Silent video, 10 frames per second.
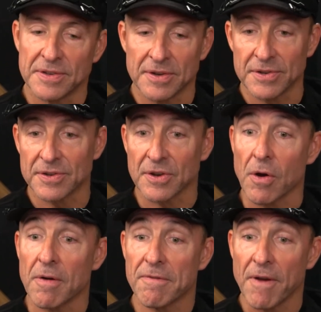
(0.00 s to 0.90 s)
to
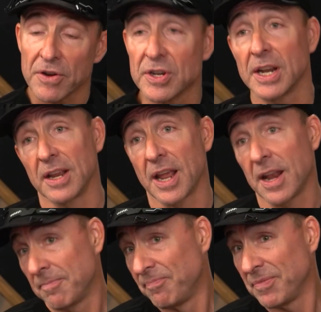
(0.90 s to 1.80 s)
start functioning again
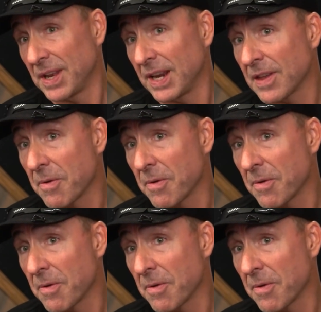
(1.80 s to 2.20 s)
did i get that